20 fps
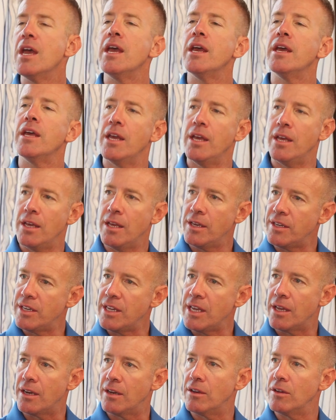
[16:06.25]
It
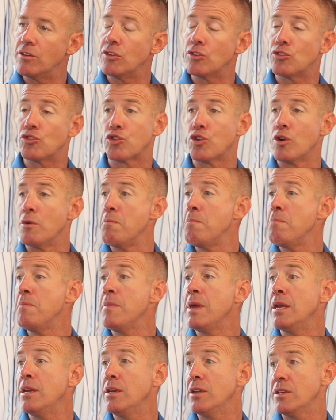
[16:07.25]
did.
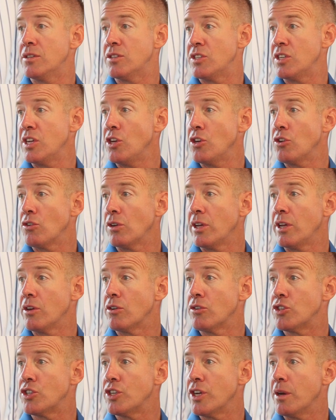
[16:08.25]
Tremendous senior
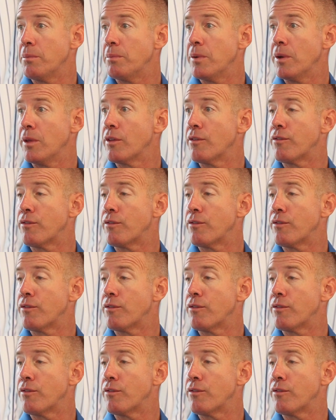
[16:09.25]
leadership.